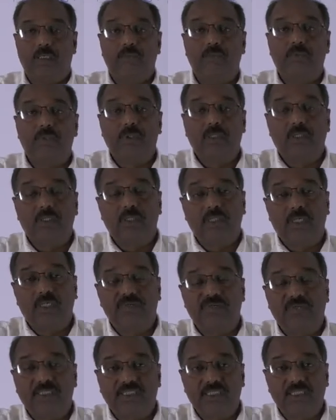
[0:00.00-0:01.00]
We know
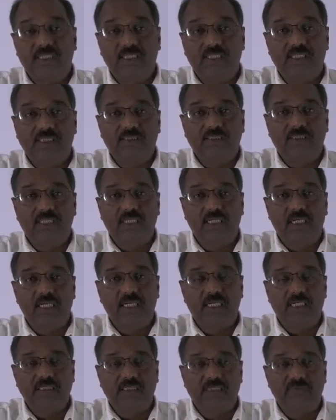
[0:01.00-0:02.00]
a function is a
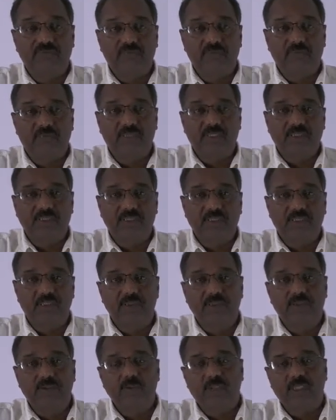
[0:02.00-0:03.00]
relation from a set
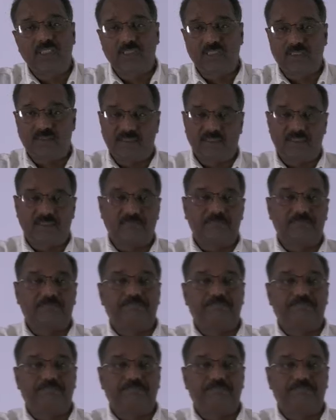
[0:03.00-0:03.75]
to another set.